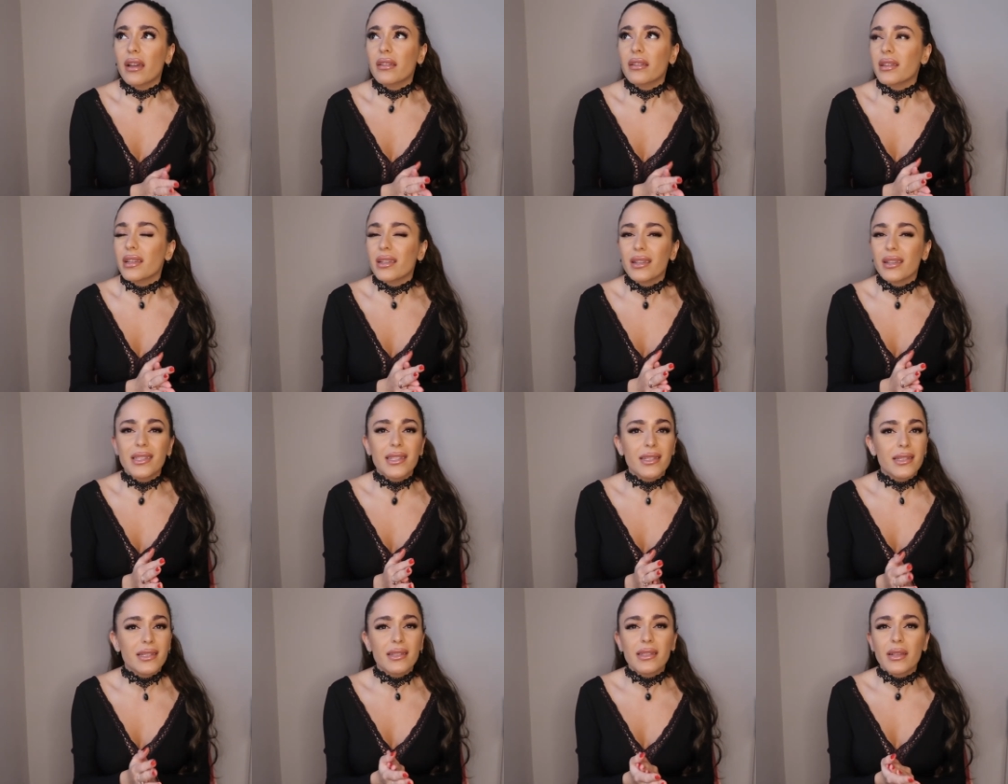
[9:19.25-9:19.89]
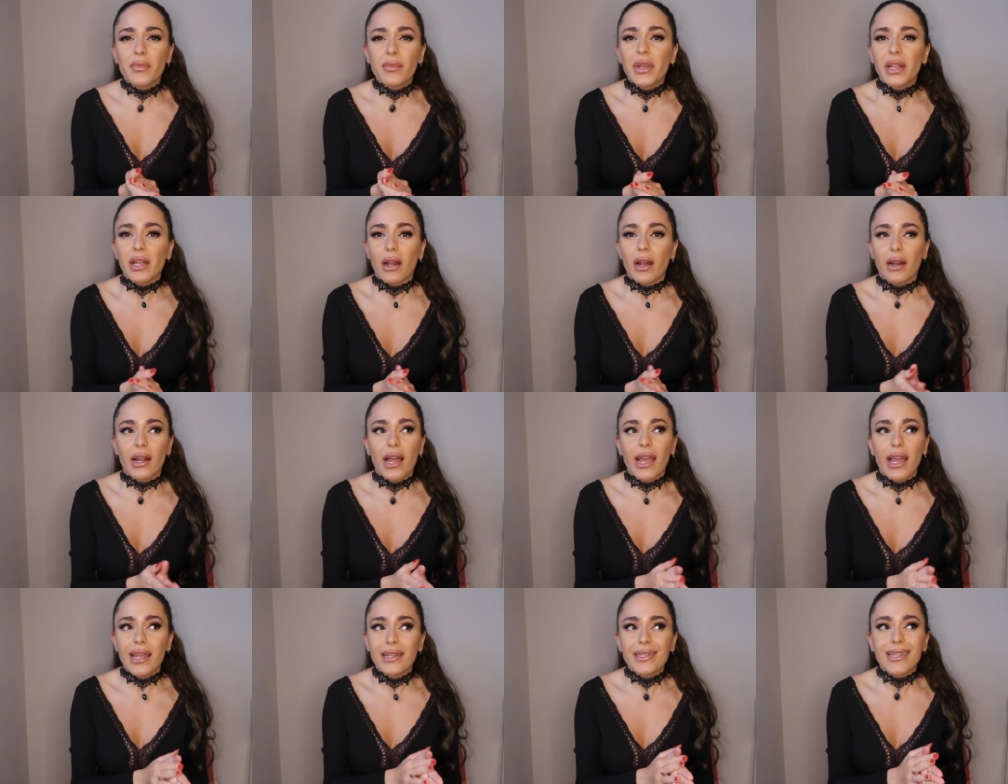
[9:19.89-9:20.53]
I think it's similar,
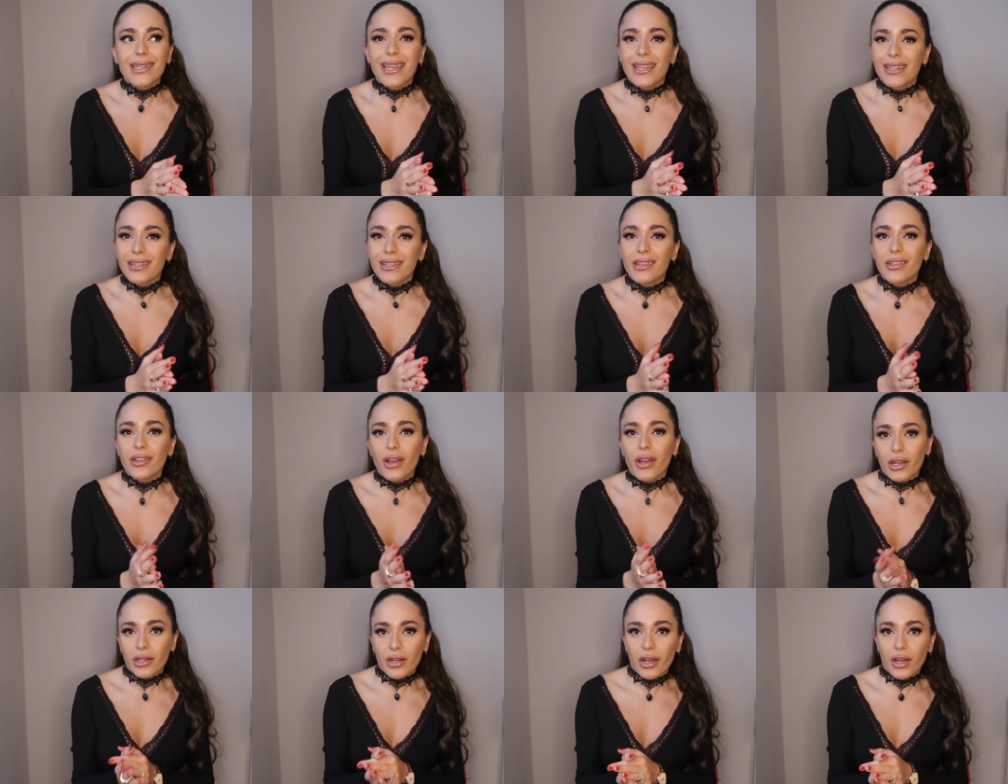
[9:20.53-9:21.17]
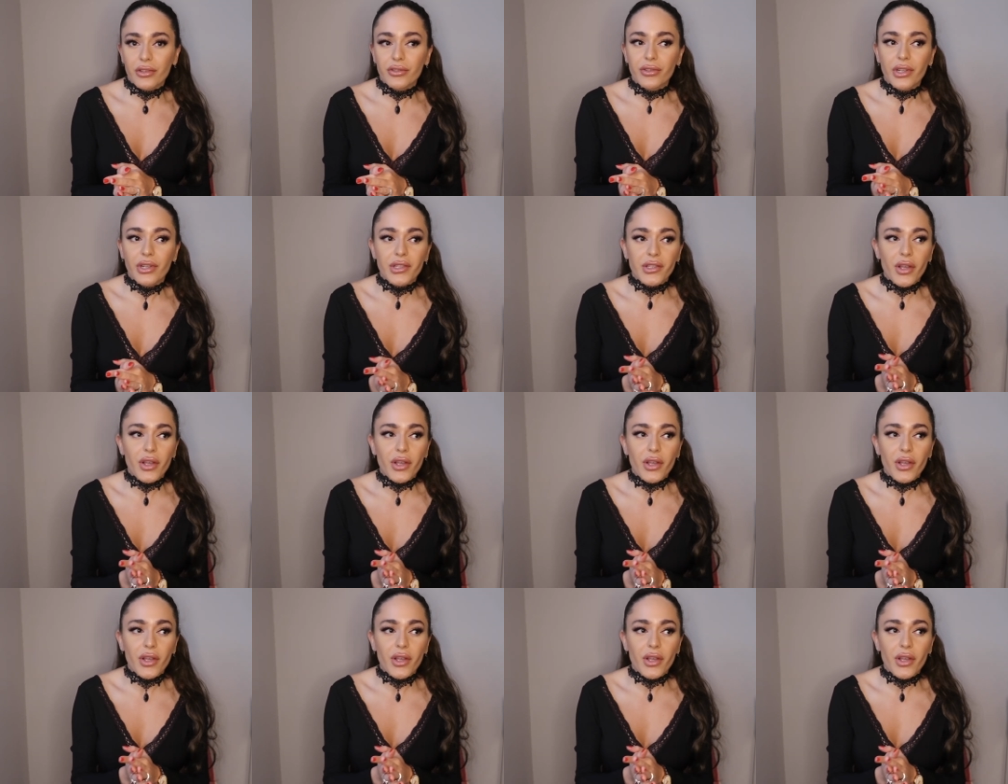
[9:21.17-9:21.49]
like 880, 900.